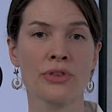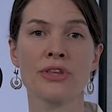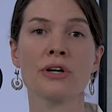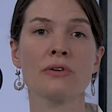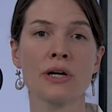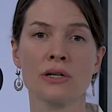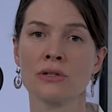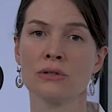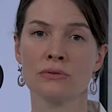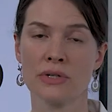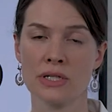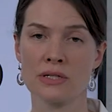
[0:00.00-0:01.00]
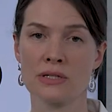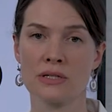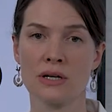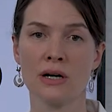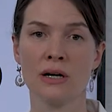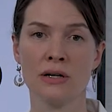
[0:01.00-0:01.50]
theoretical
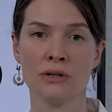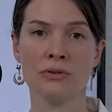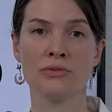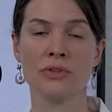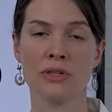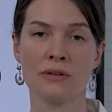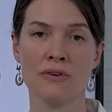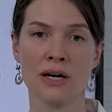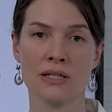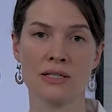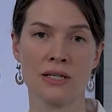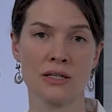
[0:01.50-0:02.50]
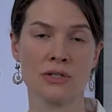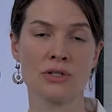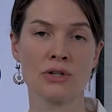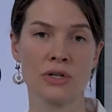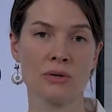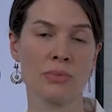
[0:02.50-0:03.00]
risks of the vaccine
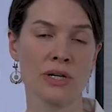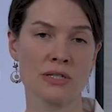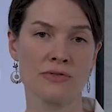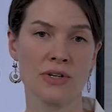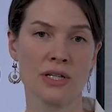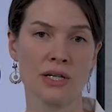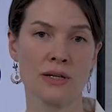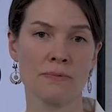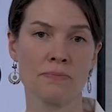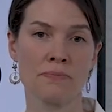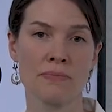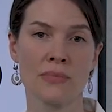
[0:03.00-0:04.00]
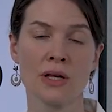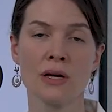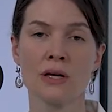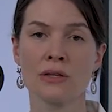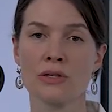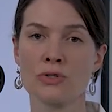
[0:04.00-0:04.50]
during breastfeeding.
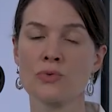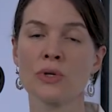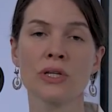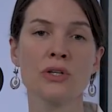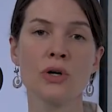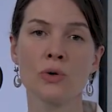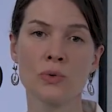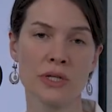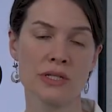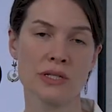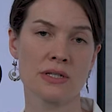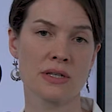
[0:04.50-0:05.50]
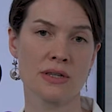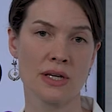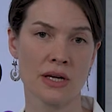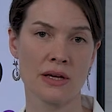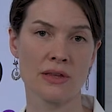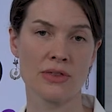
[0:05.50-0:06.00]
There's really no reason to
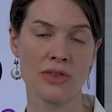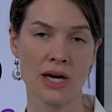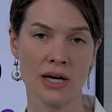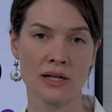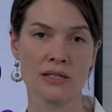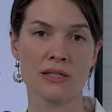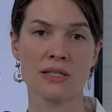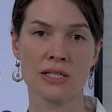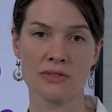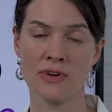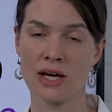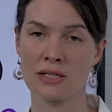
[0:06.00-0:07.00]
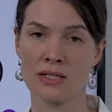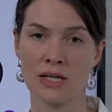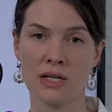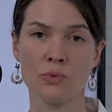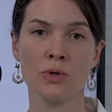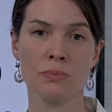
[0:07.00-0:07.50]
think that this
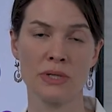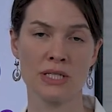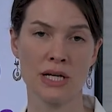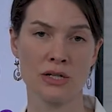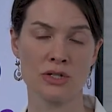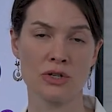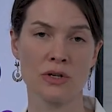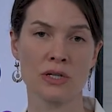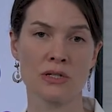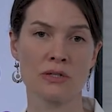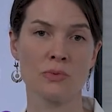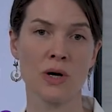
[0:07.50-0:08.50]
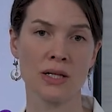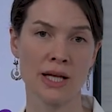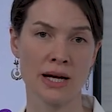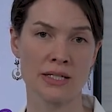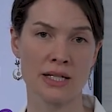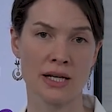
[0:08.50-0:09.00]
vaccine would be dangerous while
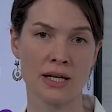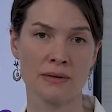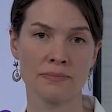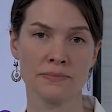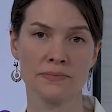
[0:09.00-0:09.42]
lactating.